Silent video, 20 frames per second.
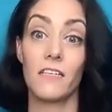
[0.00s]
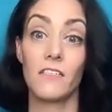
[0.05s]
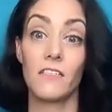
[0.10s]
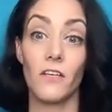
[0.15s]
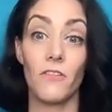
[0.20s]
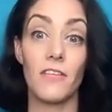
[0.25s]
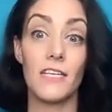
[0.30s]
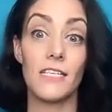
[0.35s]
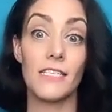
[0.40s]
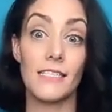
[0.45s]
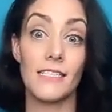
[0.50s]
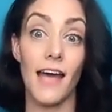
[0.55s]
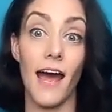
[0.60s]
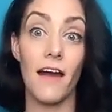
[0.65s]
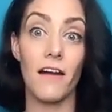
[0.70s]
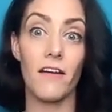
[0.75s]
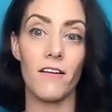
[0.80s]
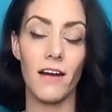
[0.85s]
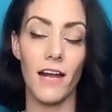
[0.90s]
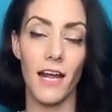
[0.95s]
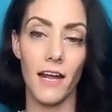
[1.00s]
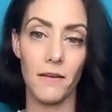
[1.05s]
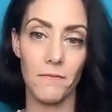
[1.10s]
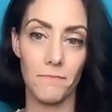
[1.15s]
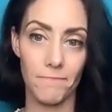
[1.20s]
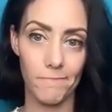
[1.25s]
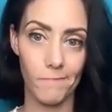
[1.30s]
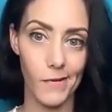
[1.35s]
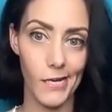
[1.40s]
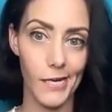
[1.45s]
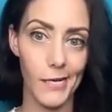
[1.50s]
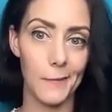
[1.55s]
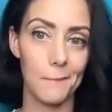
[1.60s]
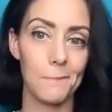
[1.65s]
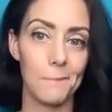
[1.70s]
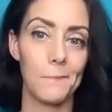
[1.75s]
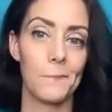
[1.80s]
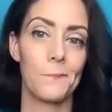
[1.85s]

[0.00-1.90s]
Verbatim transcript: So this Saturday. Sixth. Yeah.